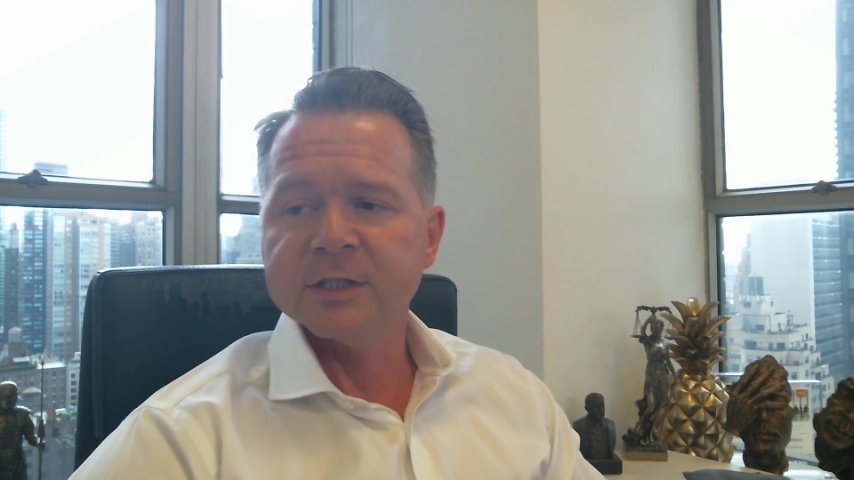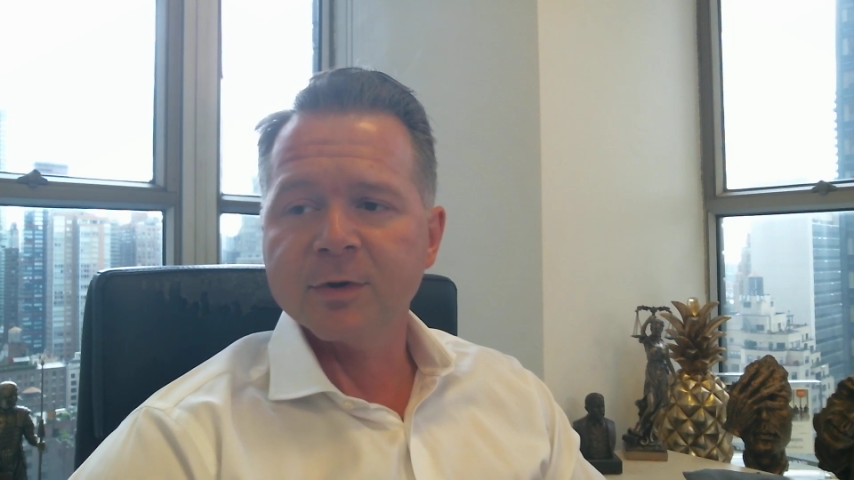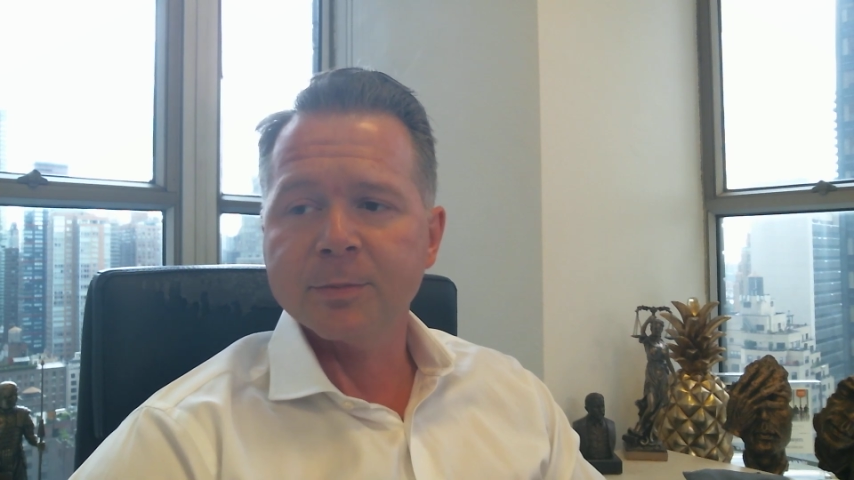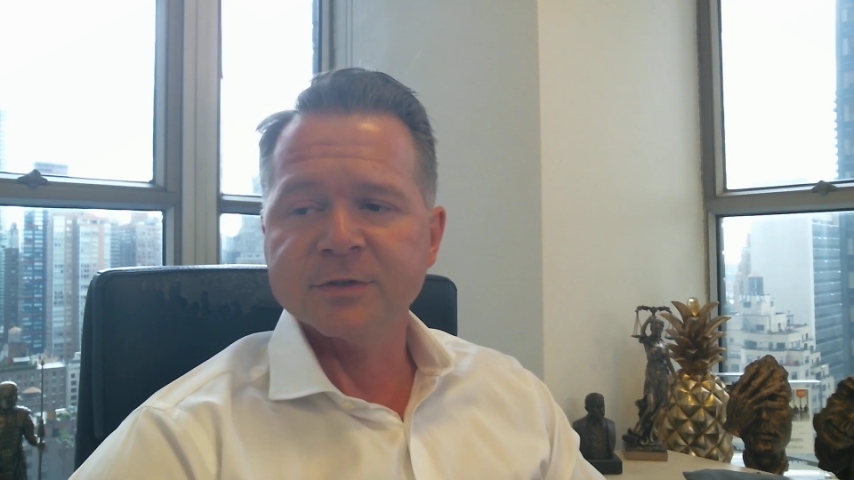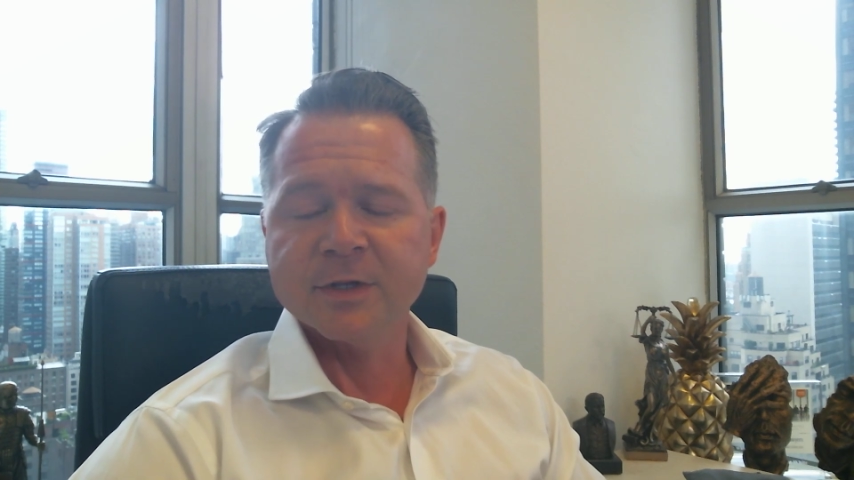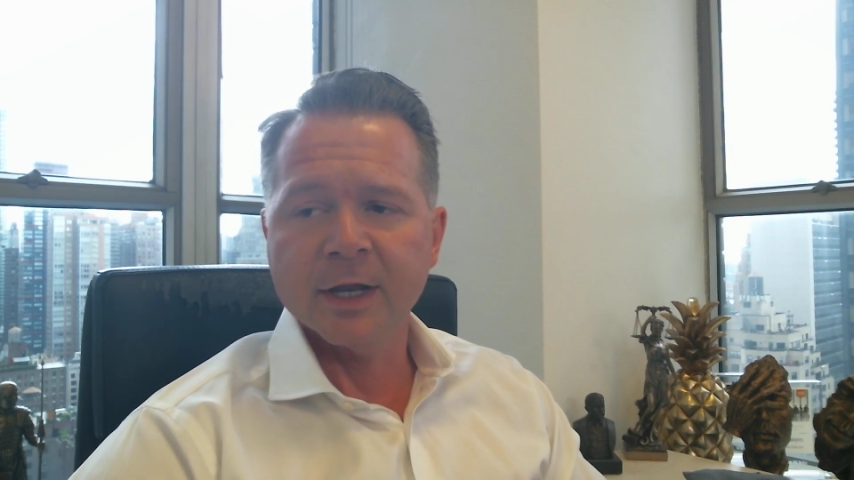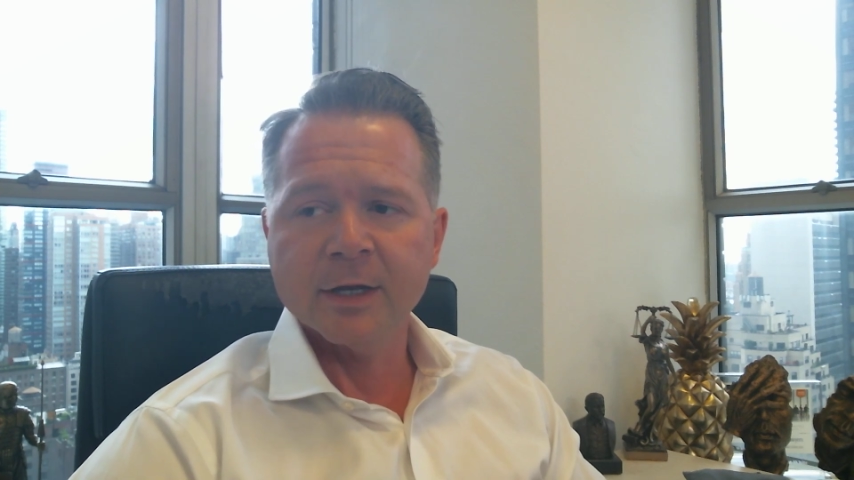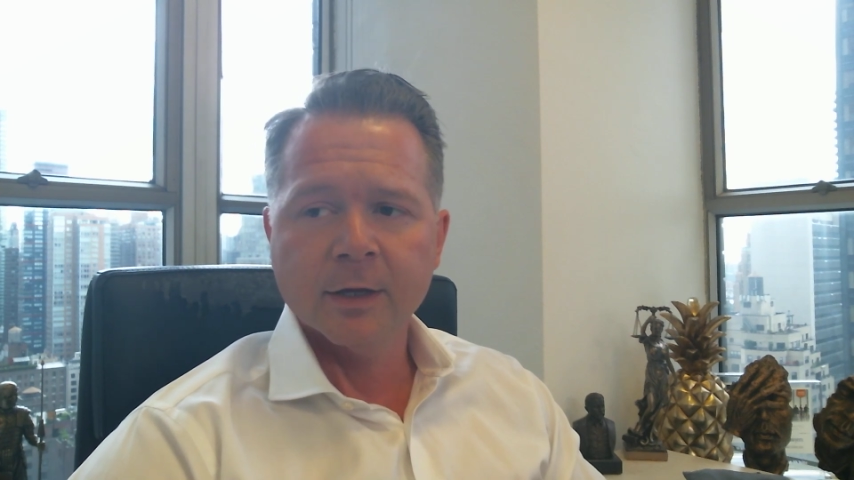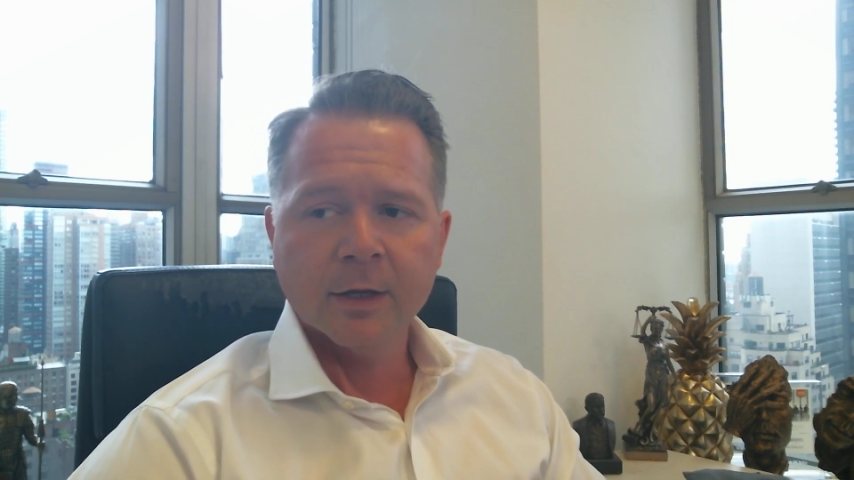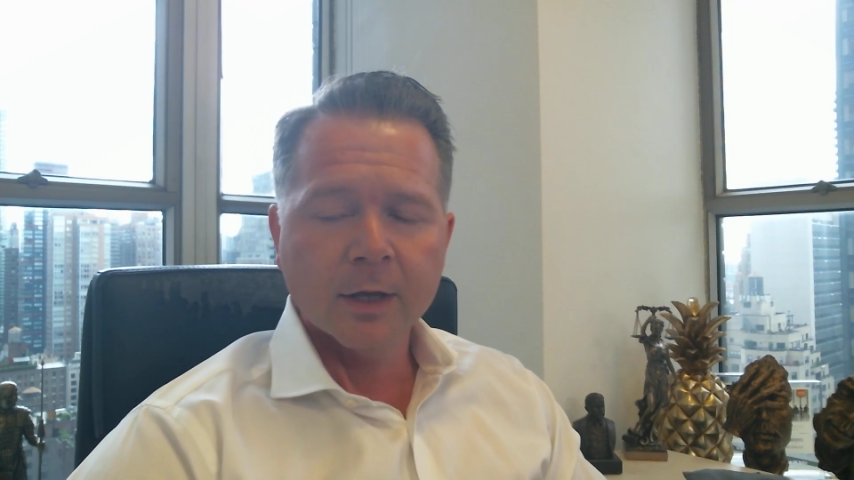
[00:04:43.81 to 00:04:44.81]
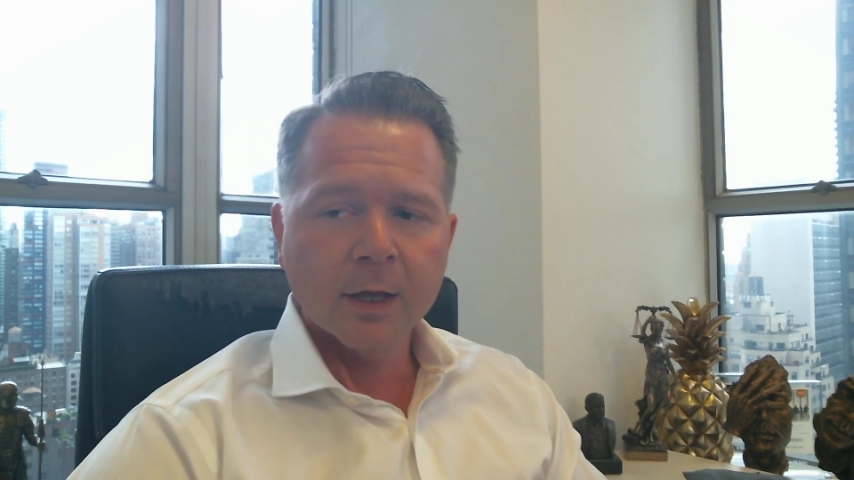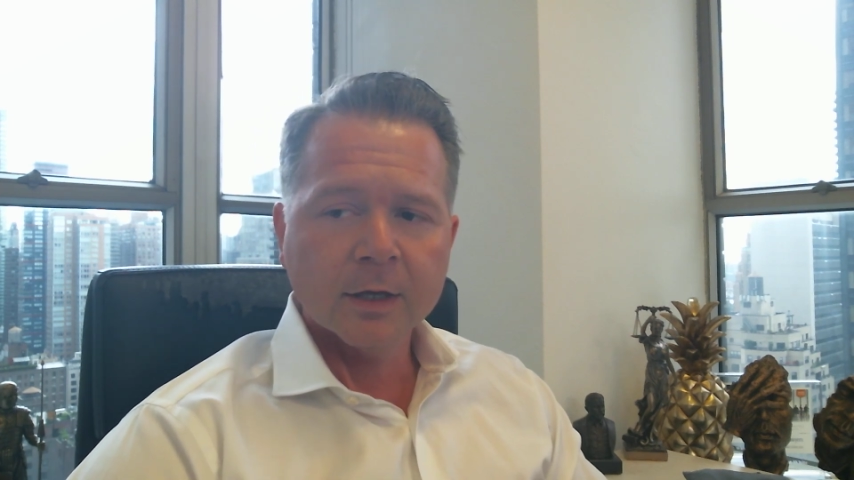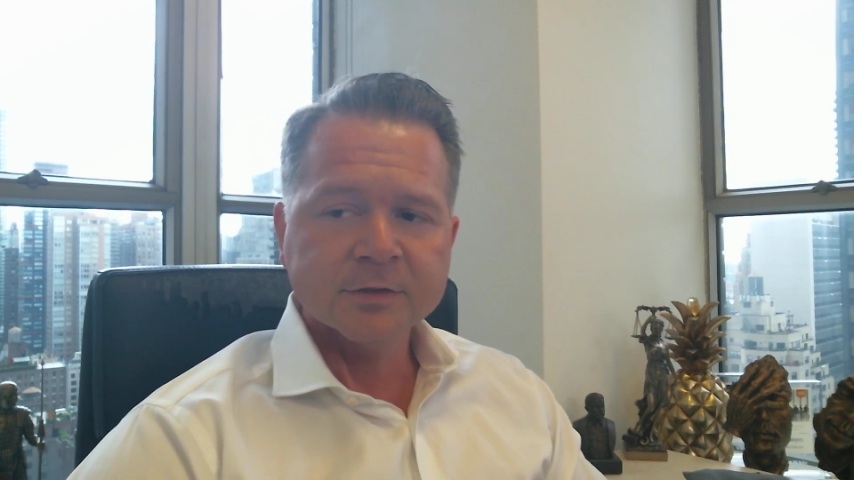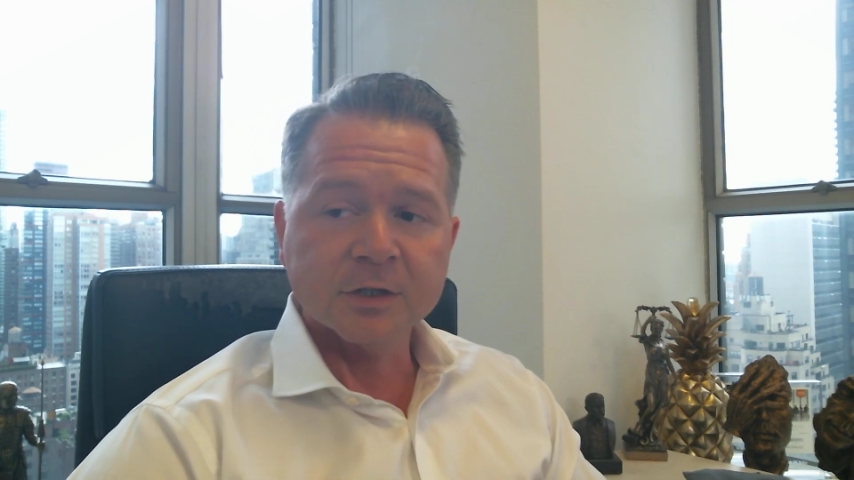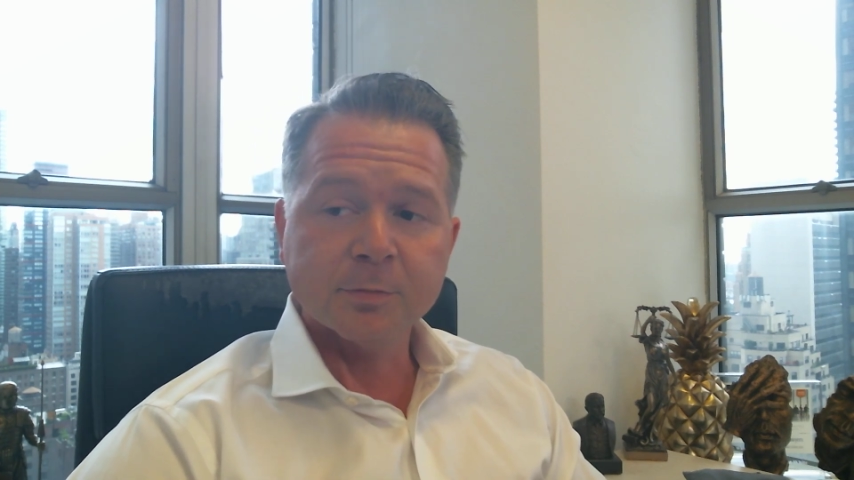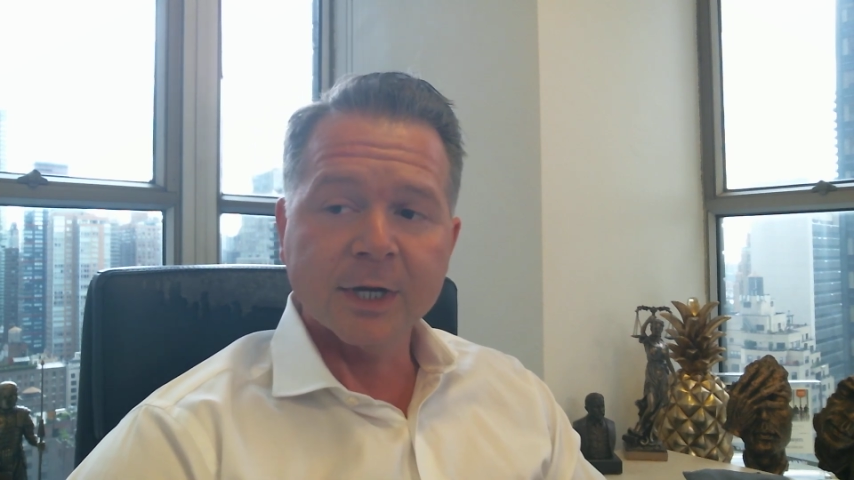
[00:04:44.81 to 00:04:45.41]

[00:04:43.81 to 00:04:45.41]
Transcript: He's represented such